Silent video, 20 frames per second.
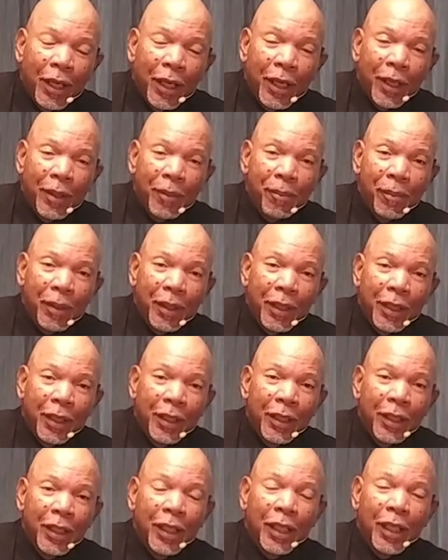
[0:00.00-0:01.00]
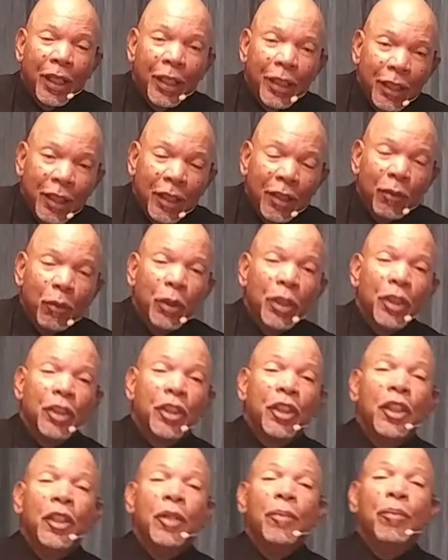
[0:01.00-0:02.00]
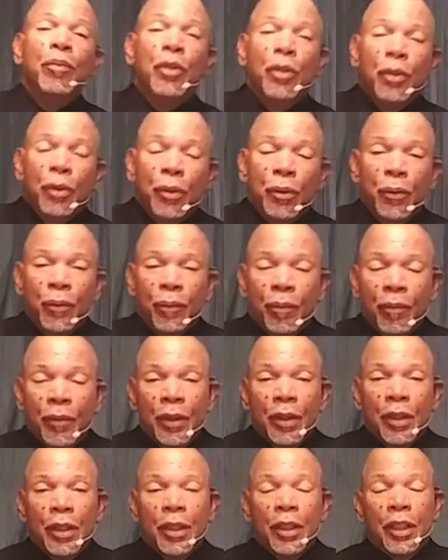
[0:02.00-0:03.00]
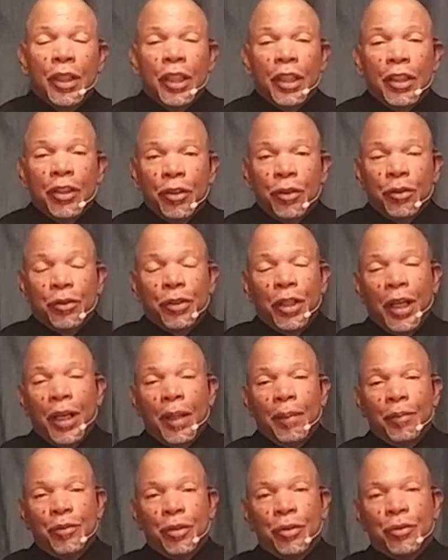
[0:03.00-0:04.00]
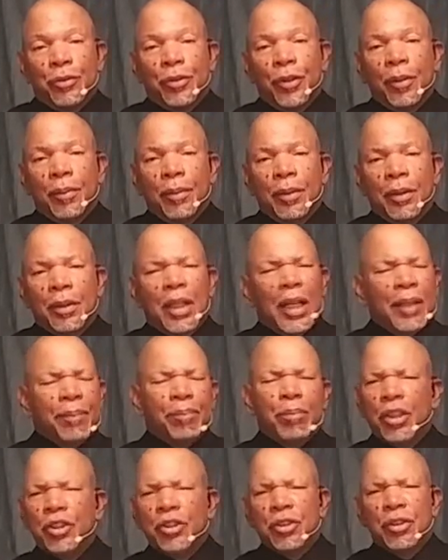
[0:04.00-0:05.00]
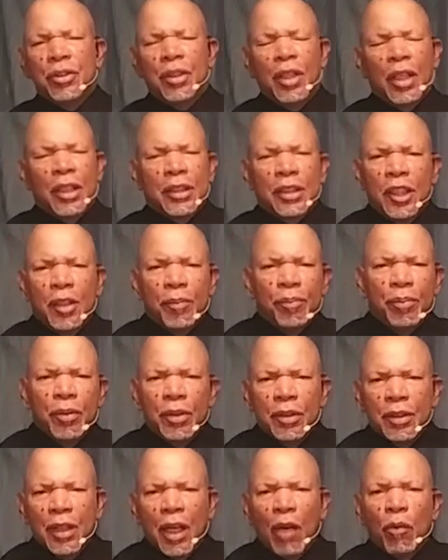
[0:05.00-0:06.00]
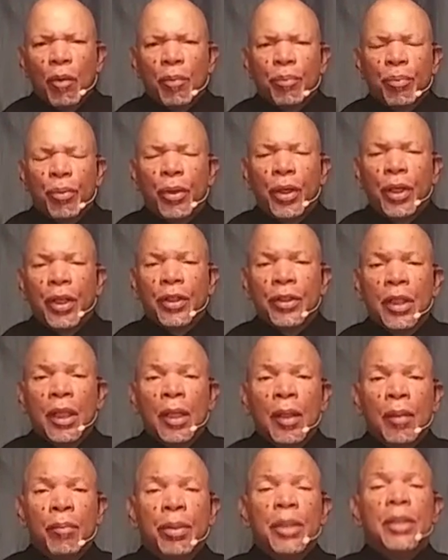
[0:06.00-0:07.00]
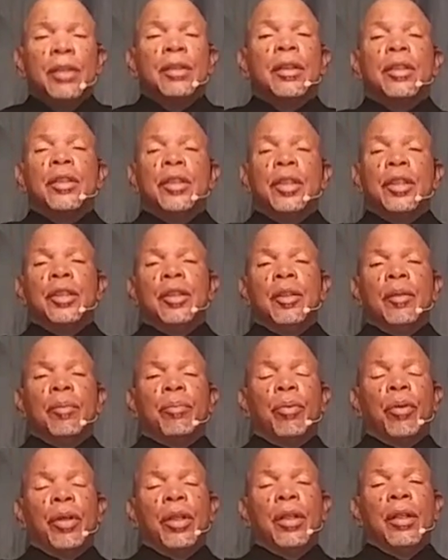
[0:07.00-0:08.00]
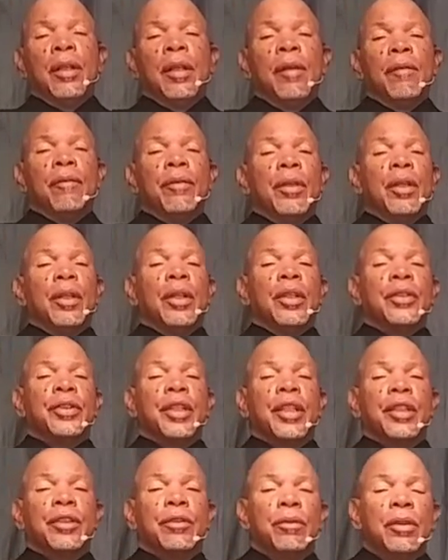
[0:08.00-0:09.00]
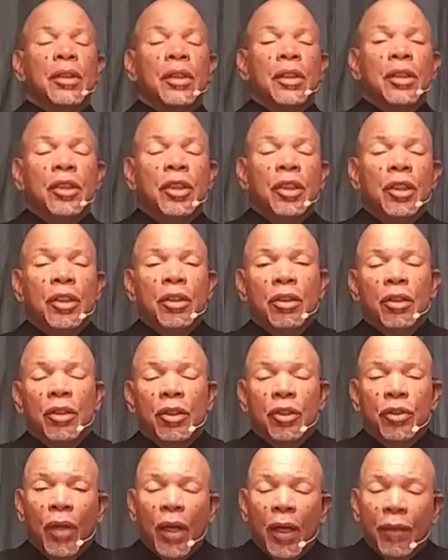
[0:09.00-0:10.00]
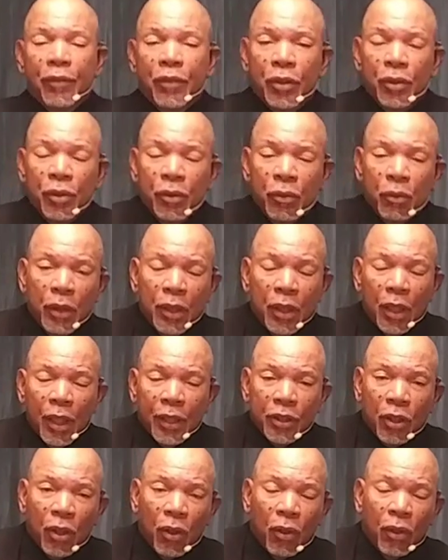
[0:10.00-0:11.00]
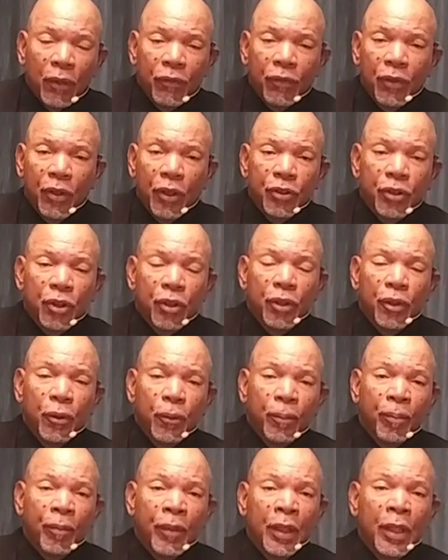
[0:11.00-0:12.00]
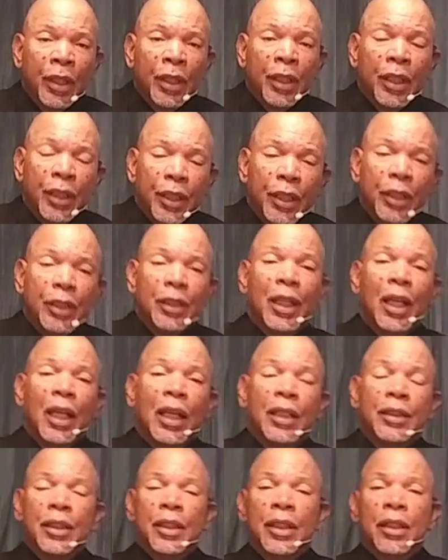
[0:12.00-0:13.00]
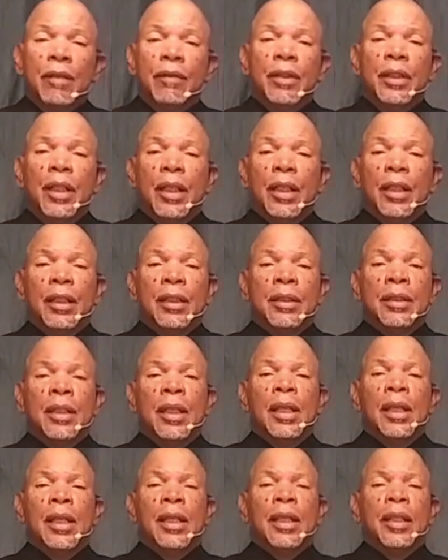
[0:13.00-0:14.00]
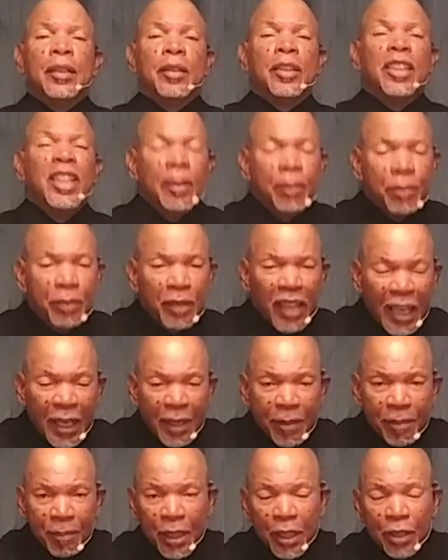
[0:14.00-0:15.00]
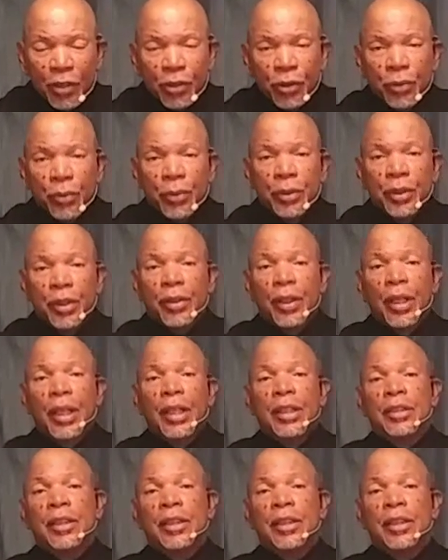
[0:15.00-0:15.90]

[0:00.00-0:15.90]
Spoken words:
Amen. And he will keep you in your times of trouble. Mm-hmm. God bless you. God keep you is our prayer. Please continue to pray for us as we continue to strive to do what God's calling for us to do in these last and evil days. And keep, amen, doing the things